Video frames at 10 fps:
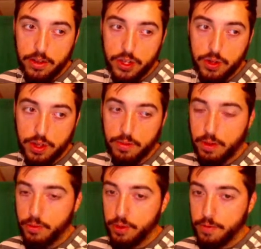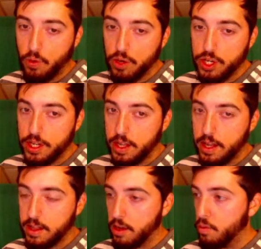So they're they're pretty fortunate
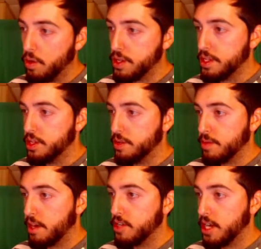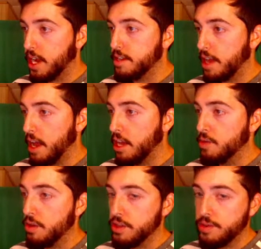that there wasn't some kind of gigantic AOE
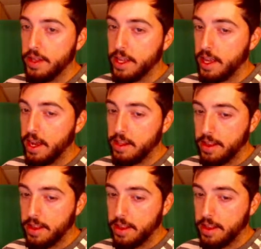ultimate like Kennen.